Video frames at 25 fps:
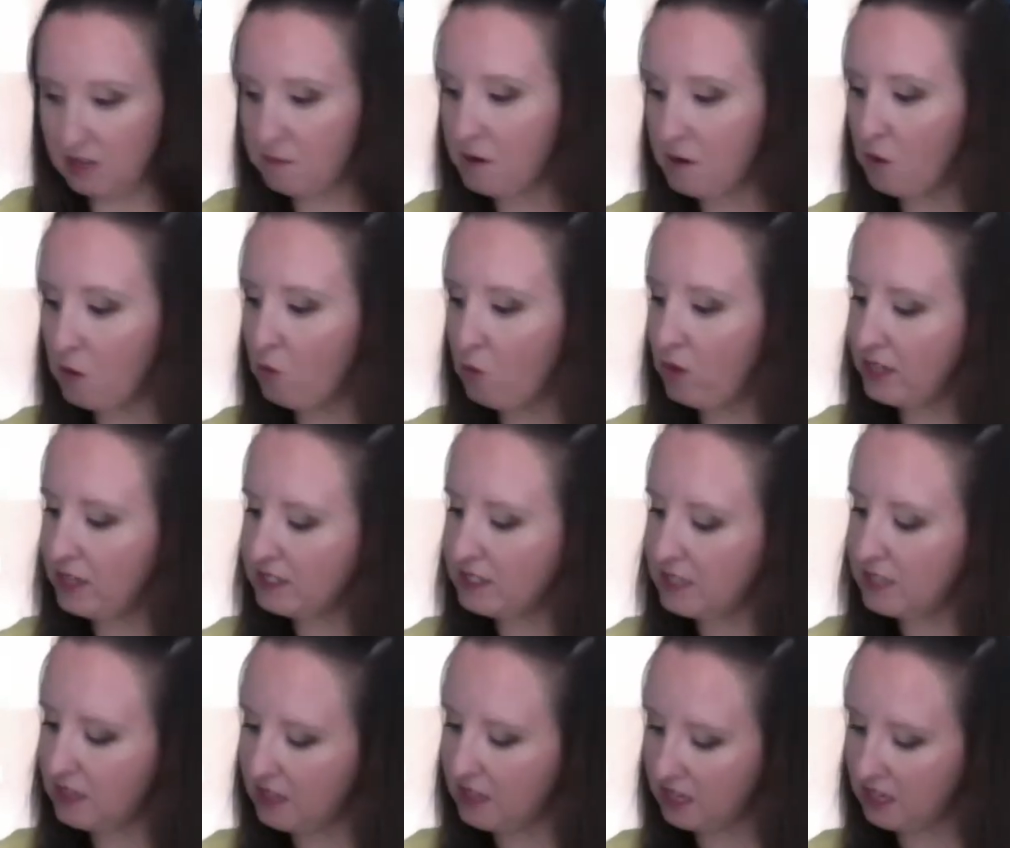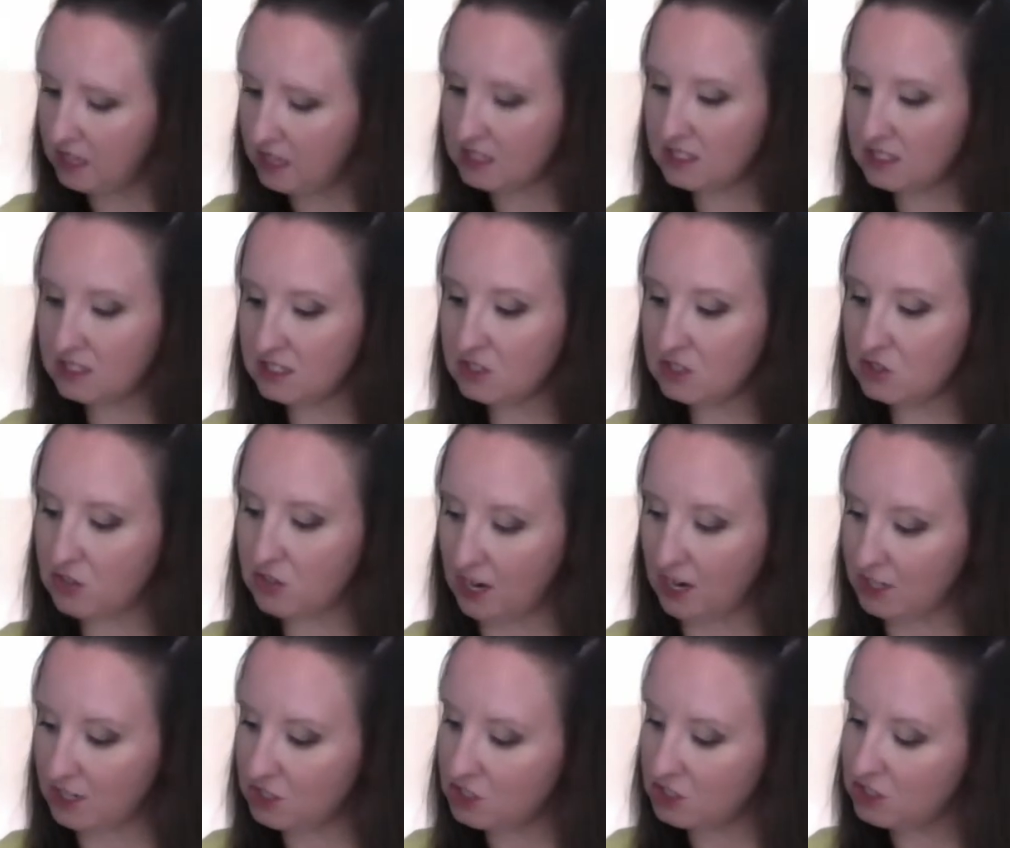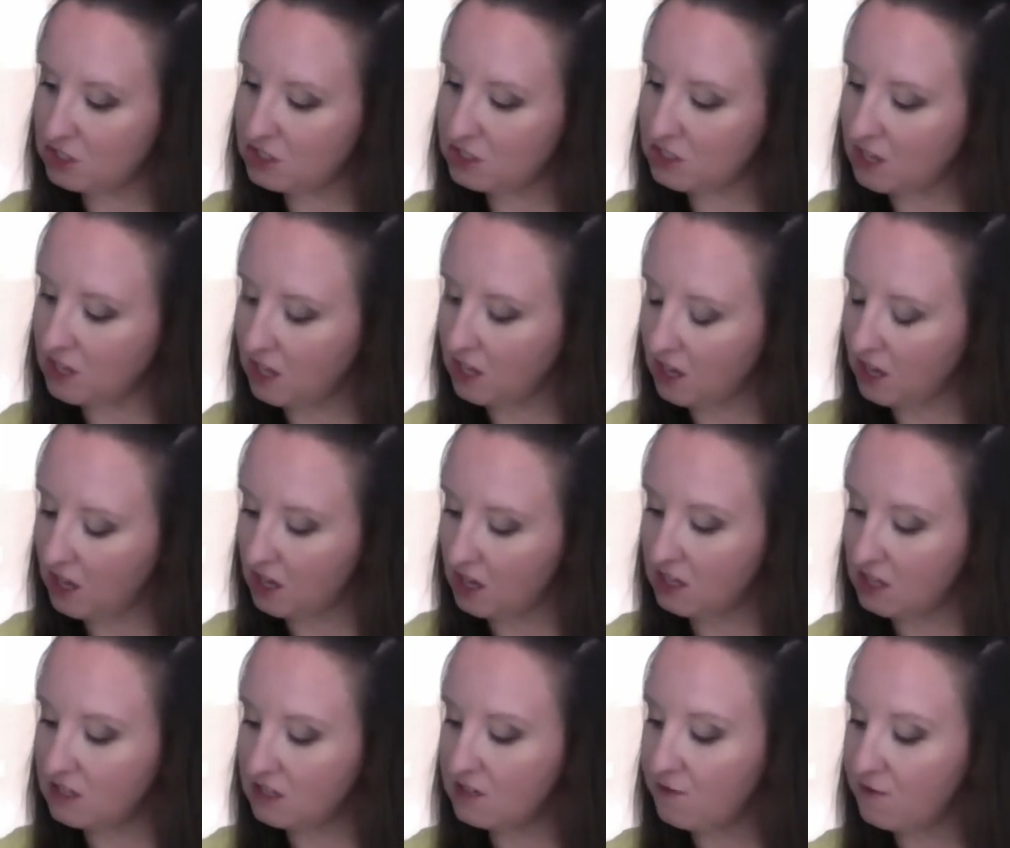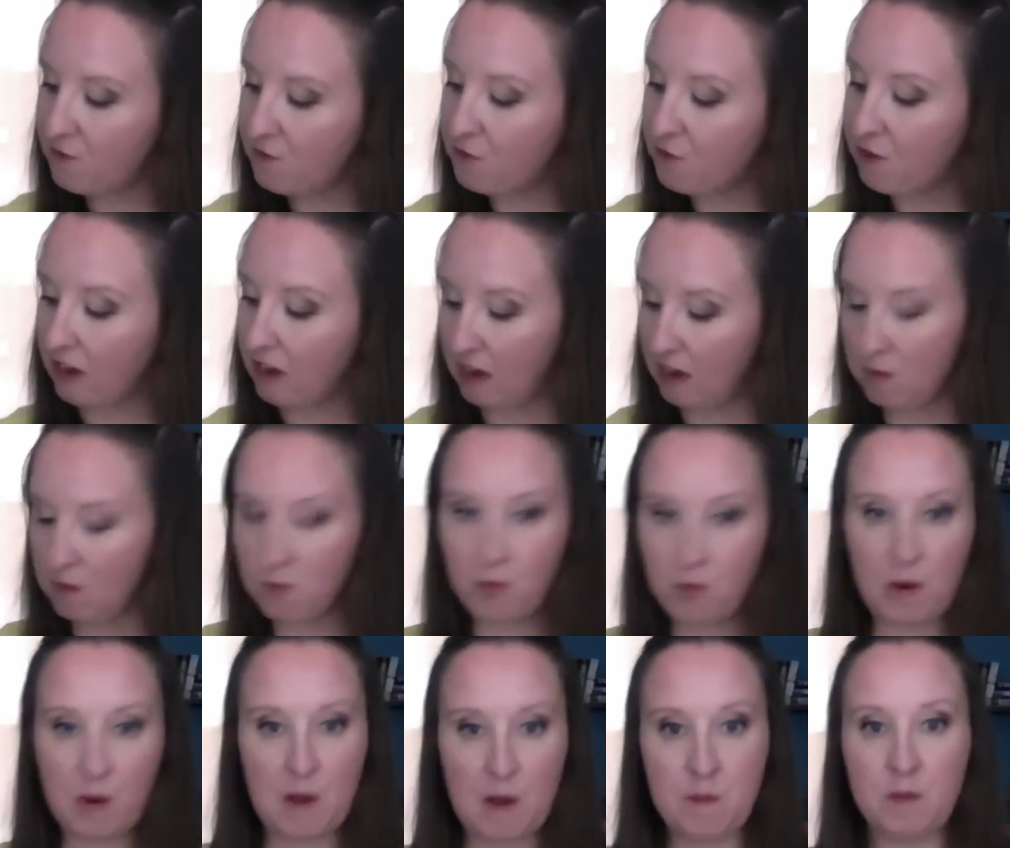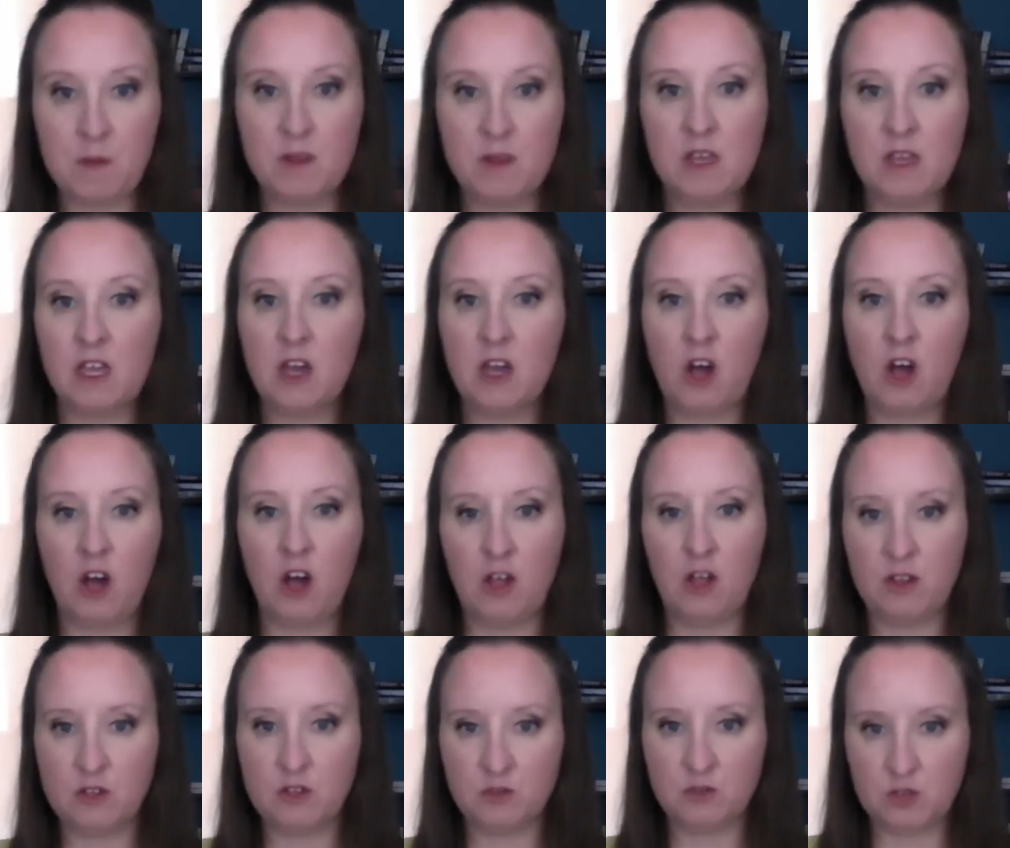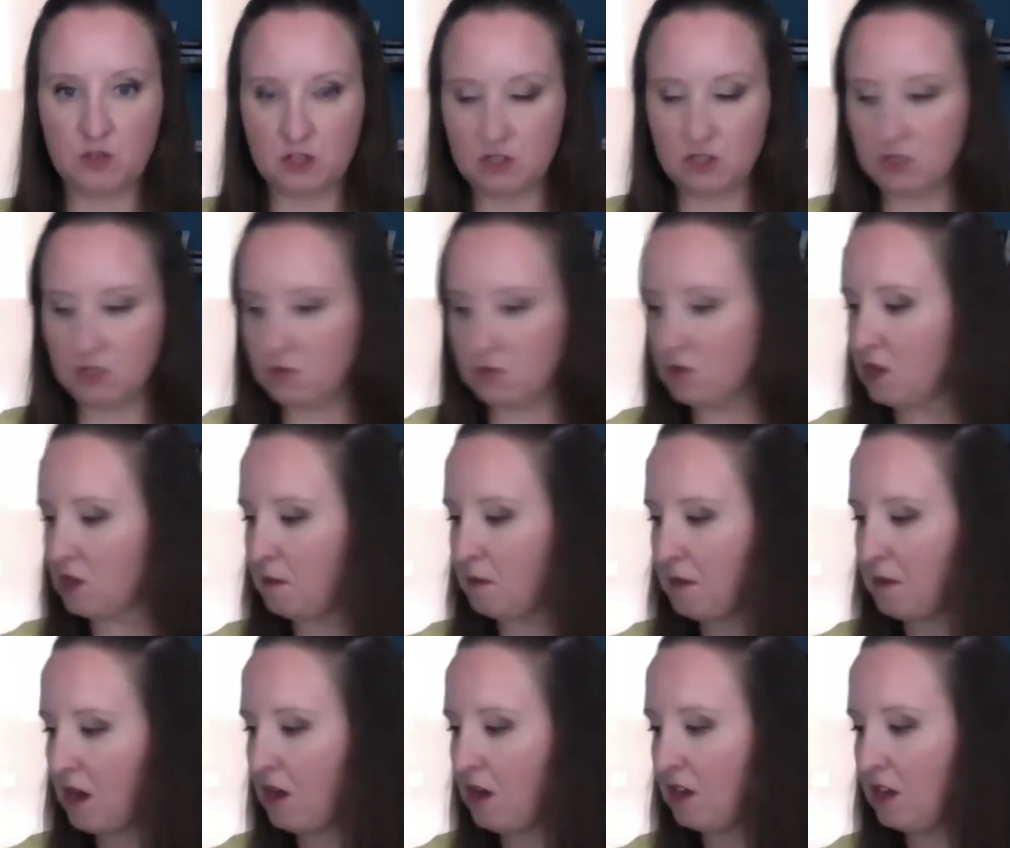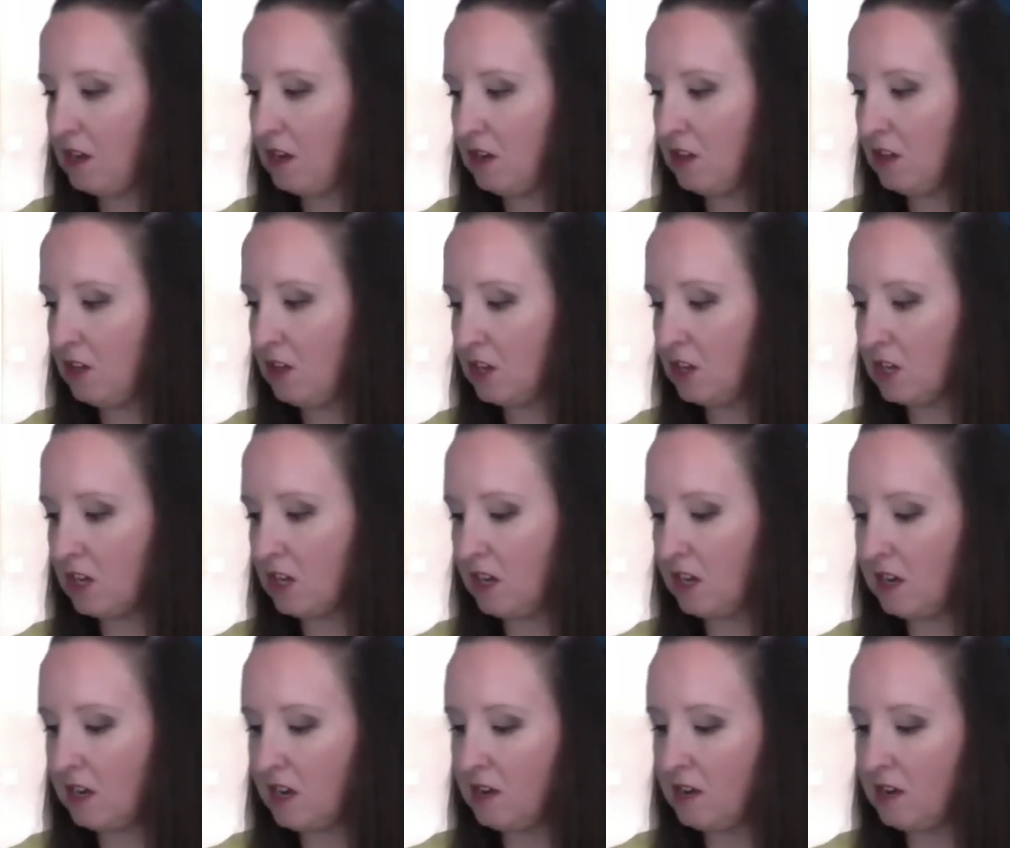but once I think it's stretched and framed properly, all those wrinkles will come out and it'll look good.